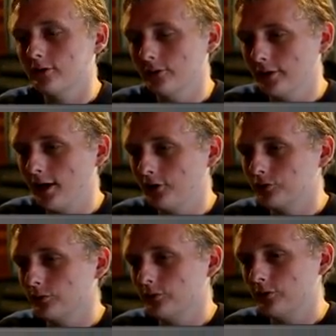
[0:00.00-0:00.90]
It's only
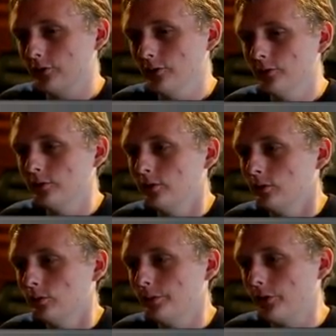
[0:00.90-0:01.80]
casuals, so
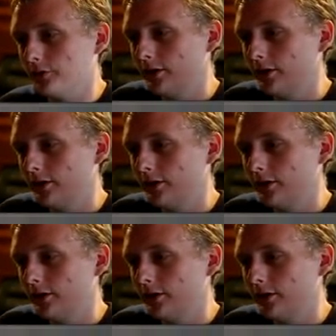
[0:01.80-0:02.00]
we'll both